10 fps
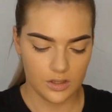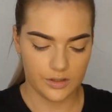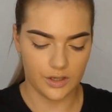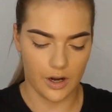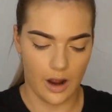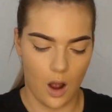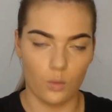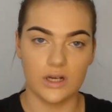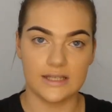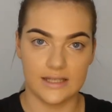so I
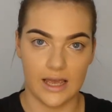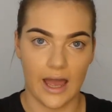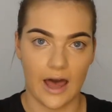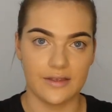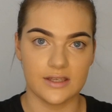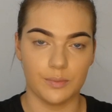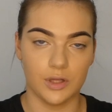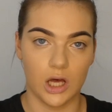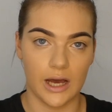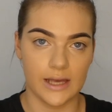want to see how this
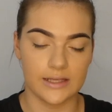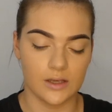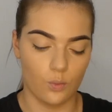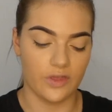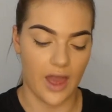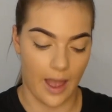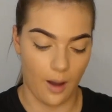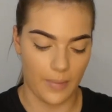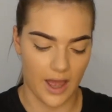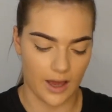applies
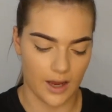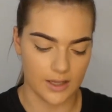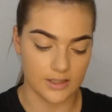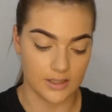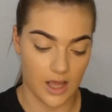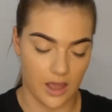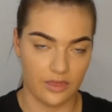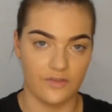without powder underneath.